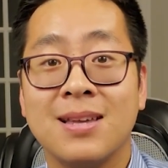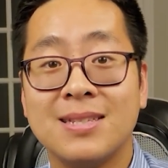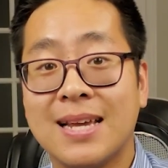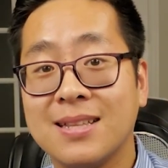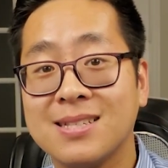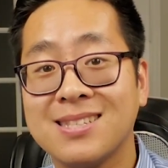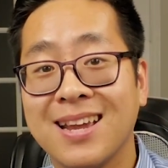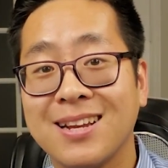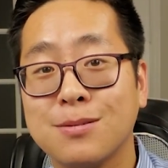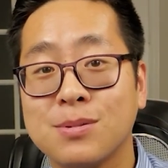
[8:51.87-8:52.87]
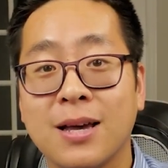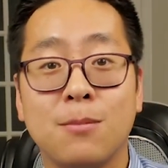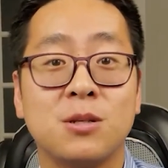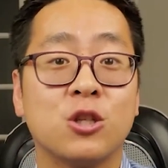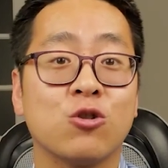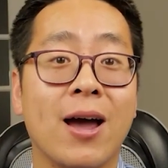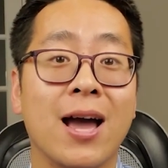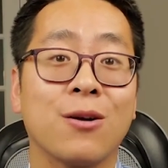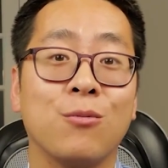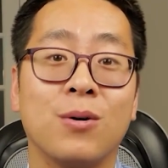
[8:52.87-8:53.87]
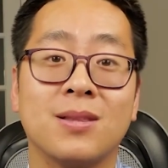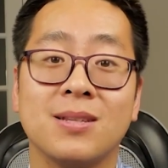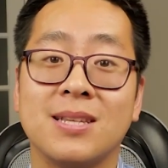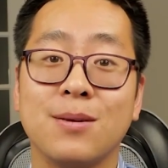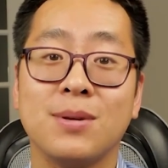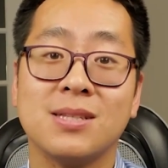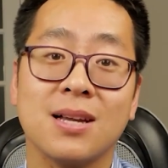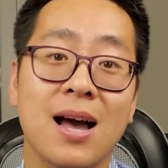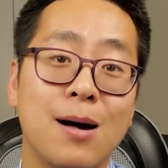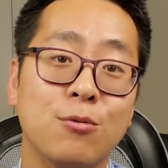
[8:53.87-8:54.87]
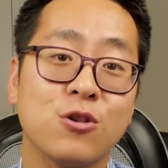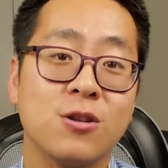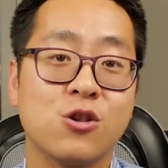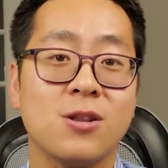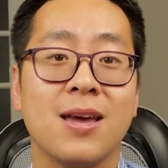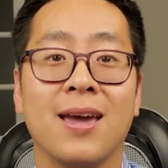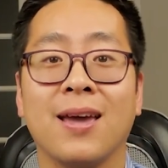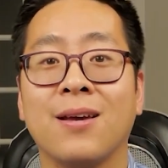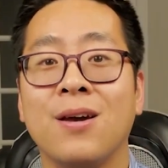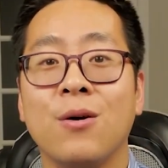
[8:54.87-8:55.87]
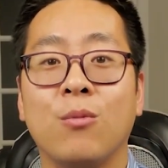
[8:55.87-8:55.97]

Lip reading: Daily stand-ups help to track what the team has accomplished each day,